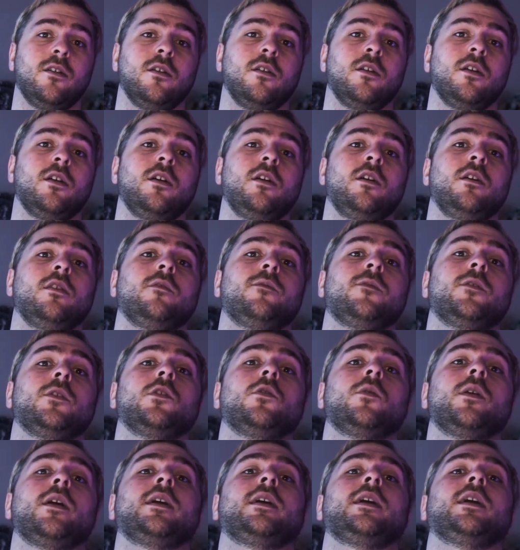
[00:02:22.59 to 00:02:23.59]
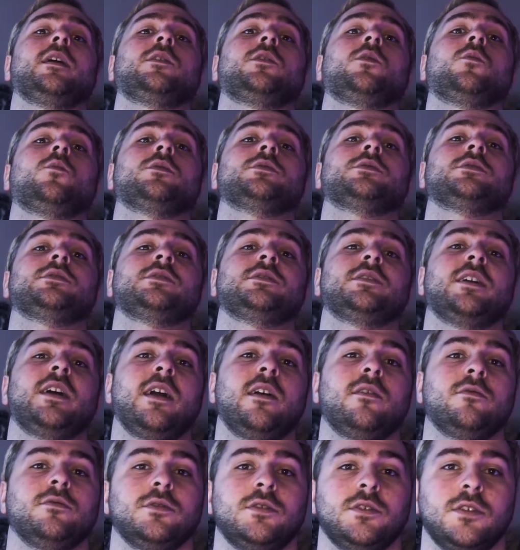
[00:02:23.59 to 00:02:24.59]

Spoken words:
The further away I get, the worse it sounds.